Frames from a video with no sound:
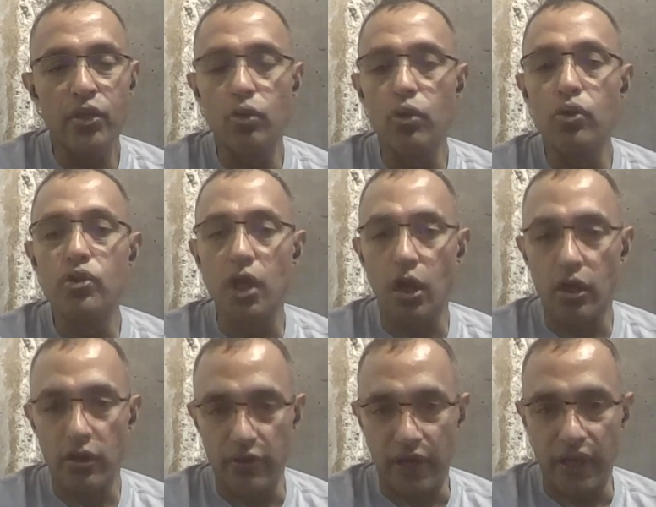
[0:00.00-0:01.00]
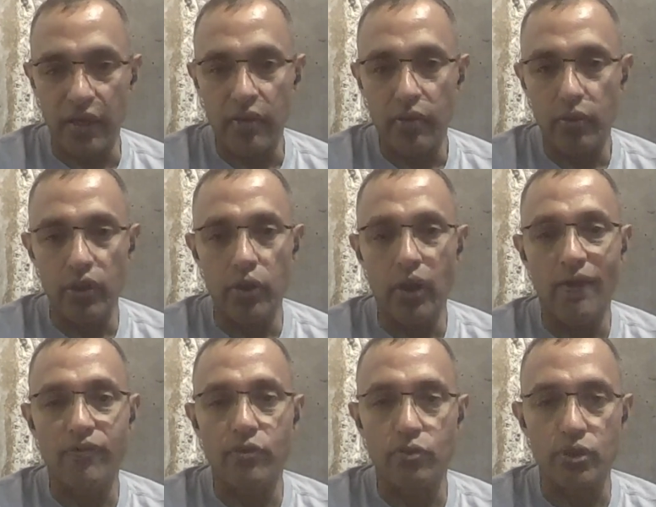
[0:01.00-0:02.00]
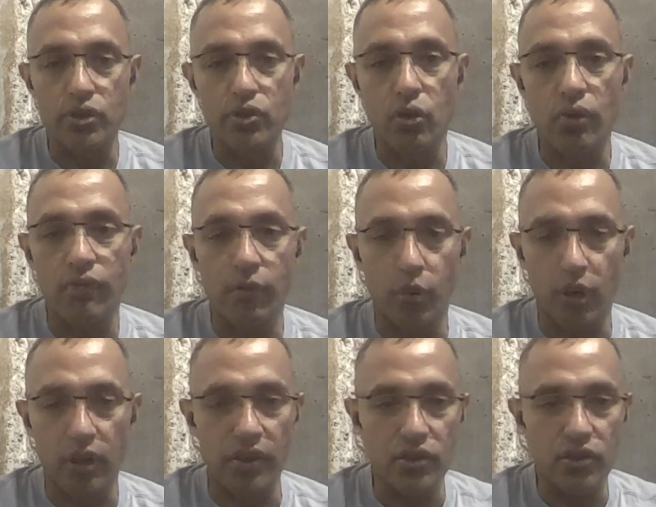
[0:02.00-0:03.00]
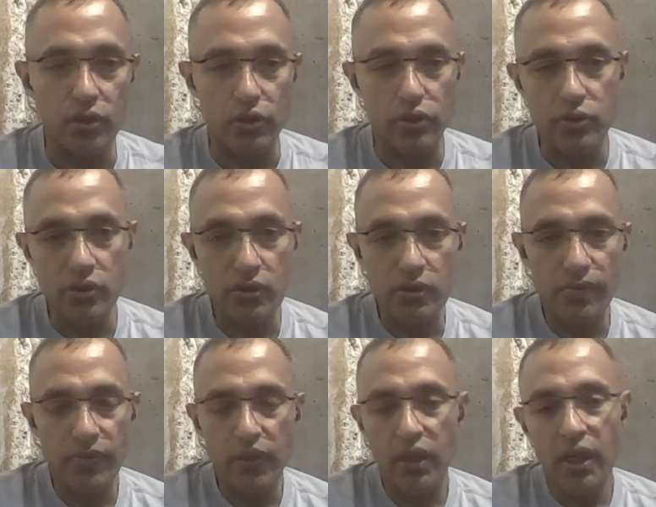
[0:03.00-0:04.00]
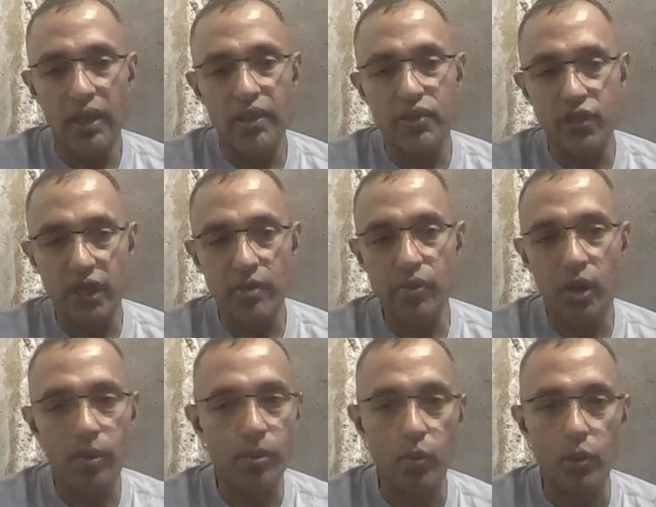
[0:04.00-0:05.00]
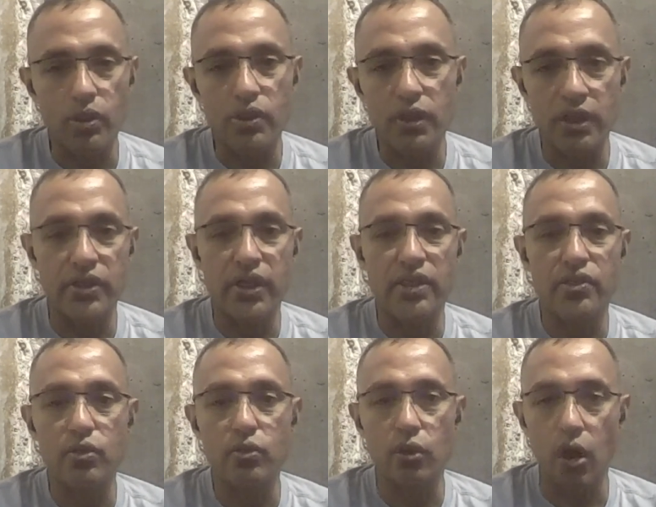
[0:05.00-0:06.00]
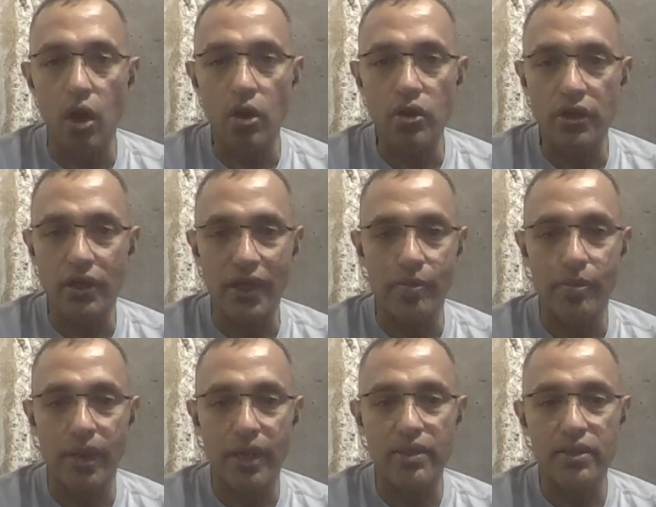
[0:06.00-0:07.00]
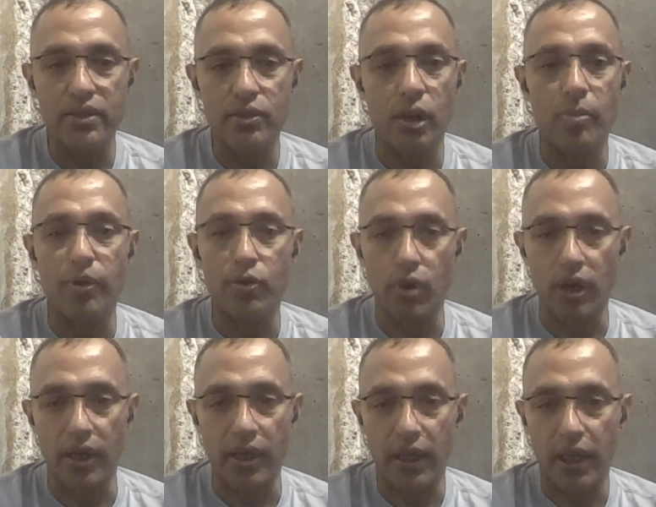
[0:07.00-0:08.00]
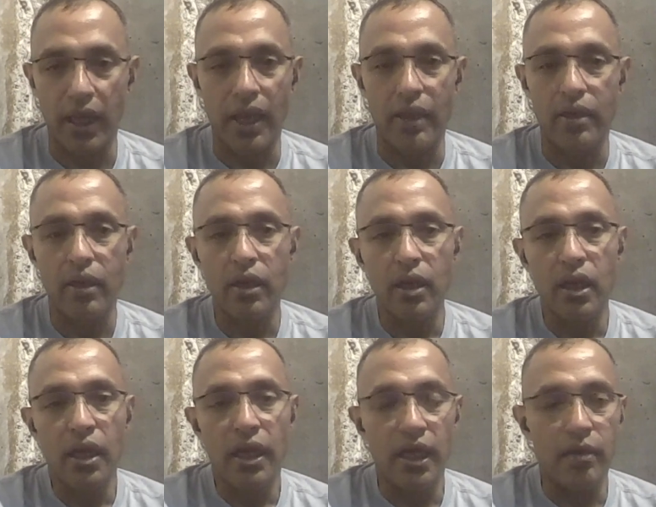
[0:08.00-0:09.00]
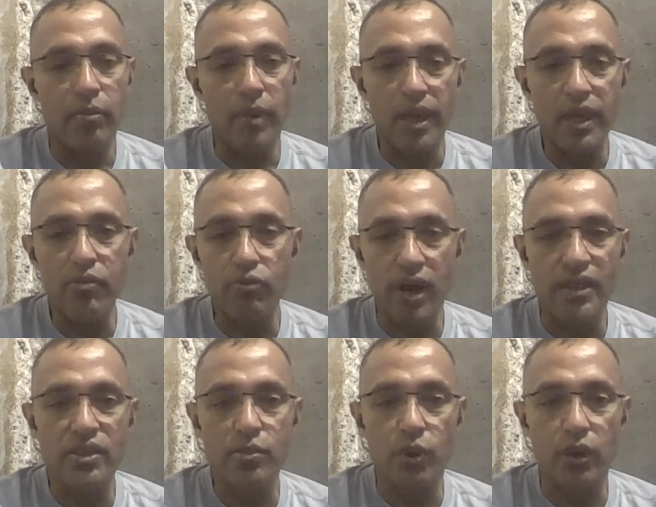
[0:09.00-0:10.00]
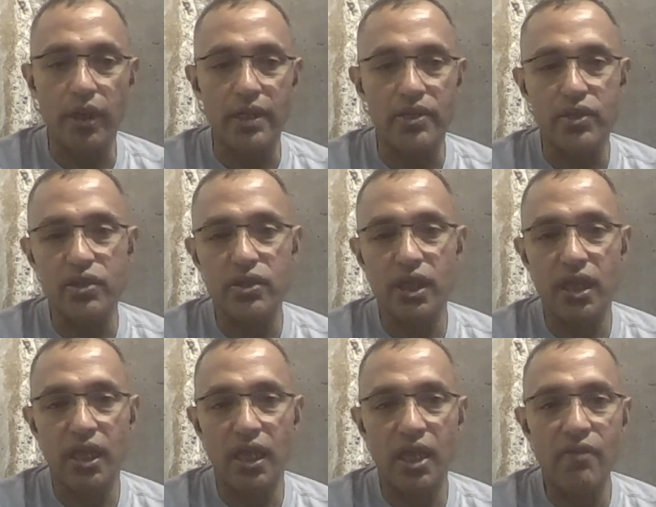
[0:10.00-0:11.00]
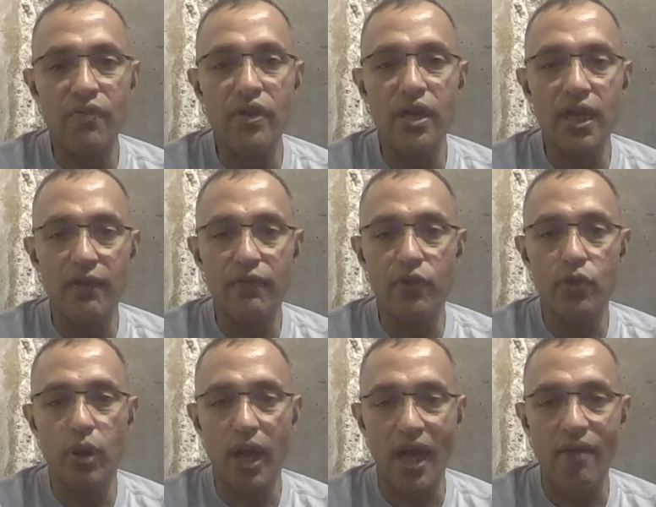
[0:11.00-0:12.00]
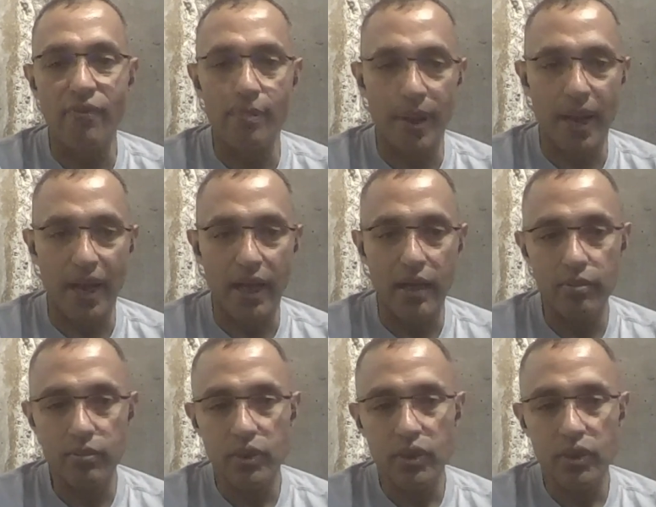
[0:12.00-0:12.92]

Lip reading: you lose a lot of data when you have to restore from one of these solutions. And the second problem was it takes too long to get back to up and running. And in many ransomware cases, even if you have a backup,